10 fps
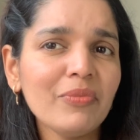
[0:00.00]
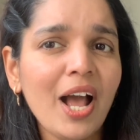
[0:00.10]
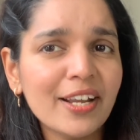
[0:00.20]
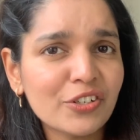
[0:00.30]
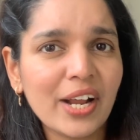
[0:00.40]

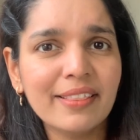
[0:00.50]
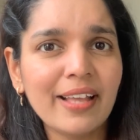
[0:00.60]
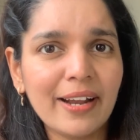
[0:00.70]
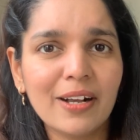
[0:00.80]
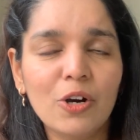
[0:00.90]
I tried
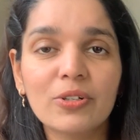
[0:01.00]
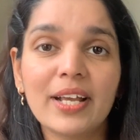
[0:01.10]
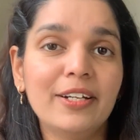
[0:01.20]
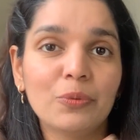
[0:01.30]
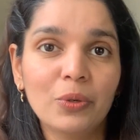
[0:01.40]
that out
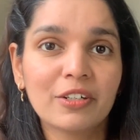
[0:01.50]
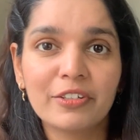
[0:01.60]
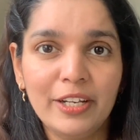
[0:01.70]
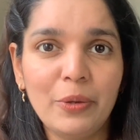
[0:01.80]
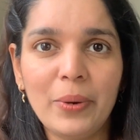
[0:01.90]
and it worked
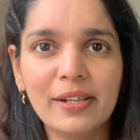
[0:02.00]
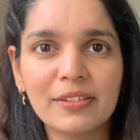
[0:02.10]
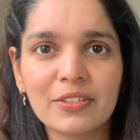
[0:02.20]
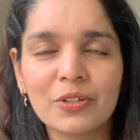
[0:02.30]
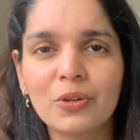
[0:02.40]
really well.
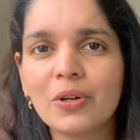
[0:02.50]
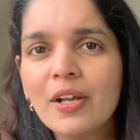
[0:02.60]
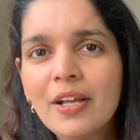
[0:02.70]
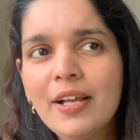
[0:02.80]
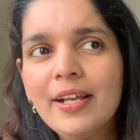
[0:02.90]
So
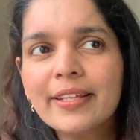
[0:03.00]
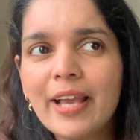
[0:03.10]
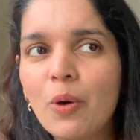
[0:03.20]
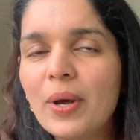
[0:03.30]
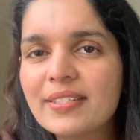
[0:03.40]

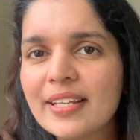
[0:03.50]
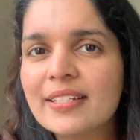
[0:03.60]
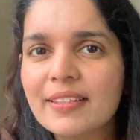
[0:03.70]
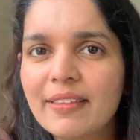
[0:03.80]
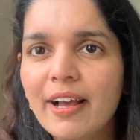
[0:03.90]
yeah, once I
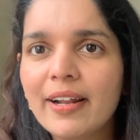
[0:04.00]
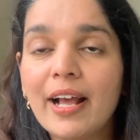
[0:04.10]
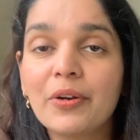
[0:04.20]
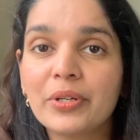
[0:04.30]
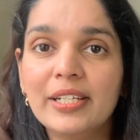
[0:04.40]
did that,
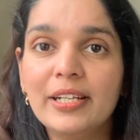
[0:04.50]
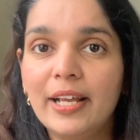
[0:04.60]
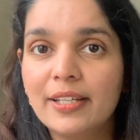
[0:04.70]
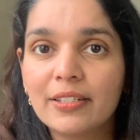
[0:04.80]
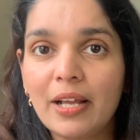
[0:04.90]

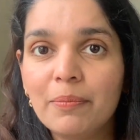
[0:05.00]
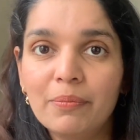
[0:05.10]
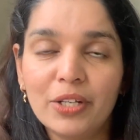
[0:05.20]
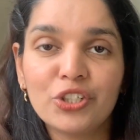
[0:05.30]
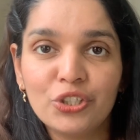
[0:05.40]
I
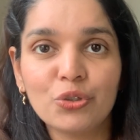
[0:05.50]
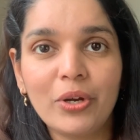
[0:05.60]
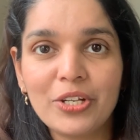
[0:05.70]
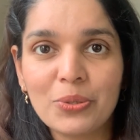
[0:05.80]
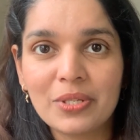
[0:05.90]
much
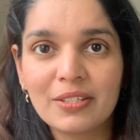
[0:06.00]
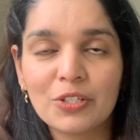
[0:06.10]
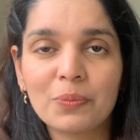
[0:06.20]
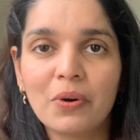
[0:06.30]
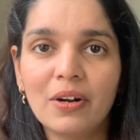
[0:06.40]
enjoyed using
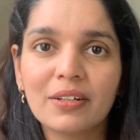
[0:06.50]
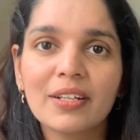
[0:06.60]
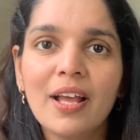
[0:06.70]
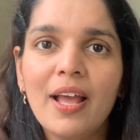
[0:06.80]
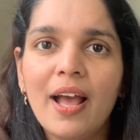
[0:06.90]
this product
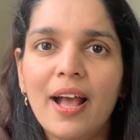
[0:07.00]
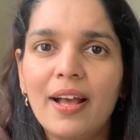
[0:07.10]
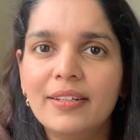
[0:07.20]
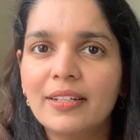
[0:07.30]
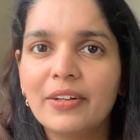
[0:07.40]

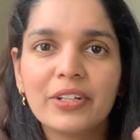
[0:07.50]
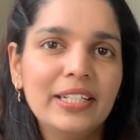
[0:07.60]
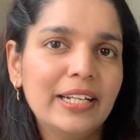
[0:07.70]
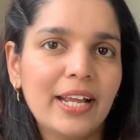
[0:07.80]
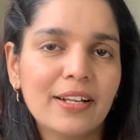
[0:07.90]
and I really
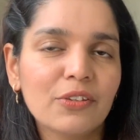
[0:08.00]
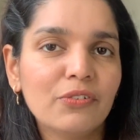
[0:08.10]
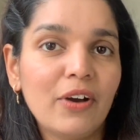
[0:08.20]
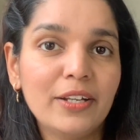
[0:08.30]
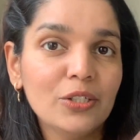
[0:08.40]
liked the
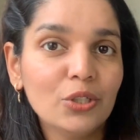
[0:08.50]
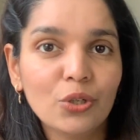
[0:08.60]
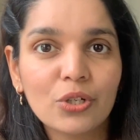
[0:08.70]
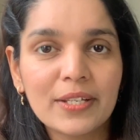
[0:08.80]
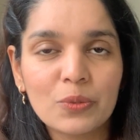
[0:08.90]
final
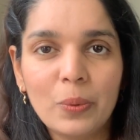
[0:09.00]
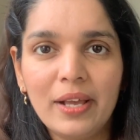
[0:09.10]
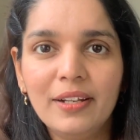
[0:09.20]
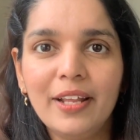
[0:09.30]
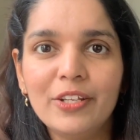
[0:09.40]
look as
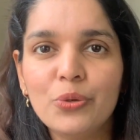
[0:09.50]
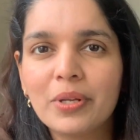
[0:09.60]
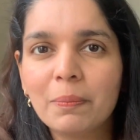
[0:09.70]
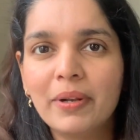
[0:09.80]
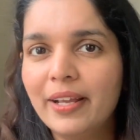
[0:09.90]
well. And you
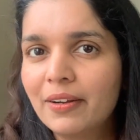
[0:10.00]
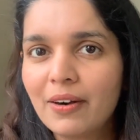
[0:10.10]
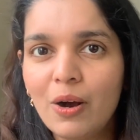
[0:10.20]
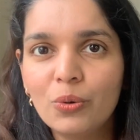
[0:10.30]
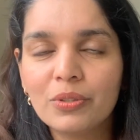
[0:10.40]
can play
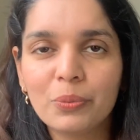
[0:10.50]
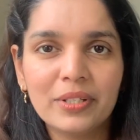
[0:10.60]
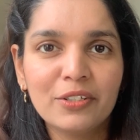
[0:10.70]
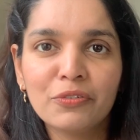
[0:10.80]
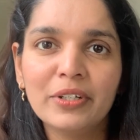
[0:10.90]
around
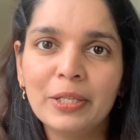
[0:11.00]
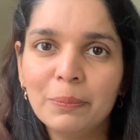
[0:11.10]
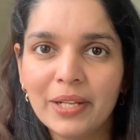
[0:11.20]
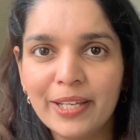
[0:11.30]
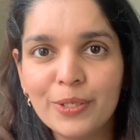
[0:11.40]
with different lip
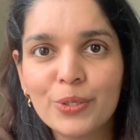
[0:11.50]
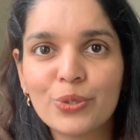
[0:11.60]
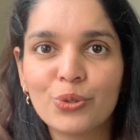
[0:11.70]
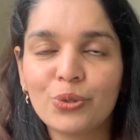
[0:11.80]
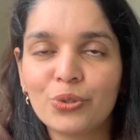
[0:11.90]
liners
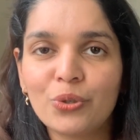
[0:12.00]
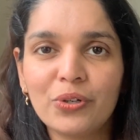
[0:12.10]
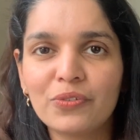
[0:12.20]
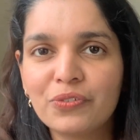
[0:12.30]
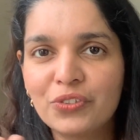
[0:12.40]
to sort
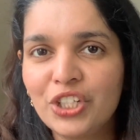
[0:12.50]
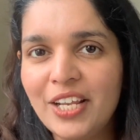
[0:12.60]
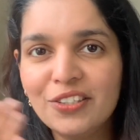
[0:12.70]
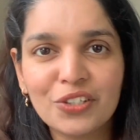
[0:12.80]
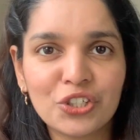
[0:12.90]
of
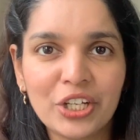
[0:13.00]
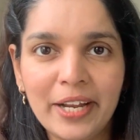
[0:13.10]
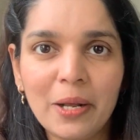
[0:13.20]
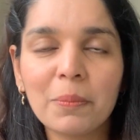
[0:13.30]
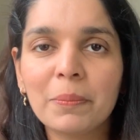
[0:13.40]
change the
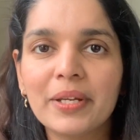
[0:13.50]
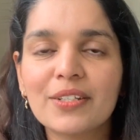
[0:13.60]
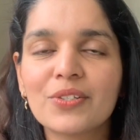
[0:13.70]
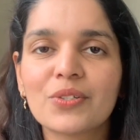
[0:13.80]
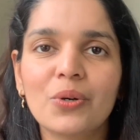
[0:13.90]
shade up a
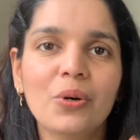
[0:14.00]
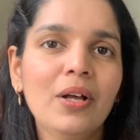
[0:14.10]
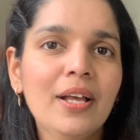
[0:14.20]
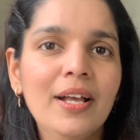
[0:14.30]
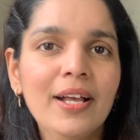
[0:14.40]
bit. So
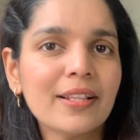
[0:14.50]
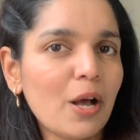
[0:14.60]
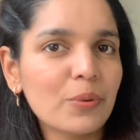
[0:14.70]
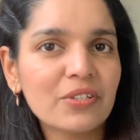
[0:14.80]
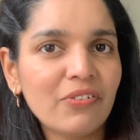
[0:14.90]

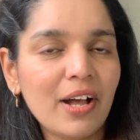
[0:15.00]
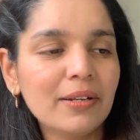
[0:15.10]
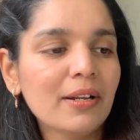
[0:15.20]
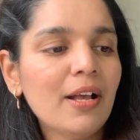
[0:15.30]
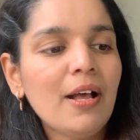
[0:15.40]
that was fun.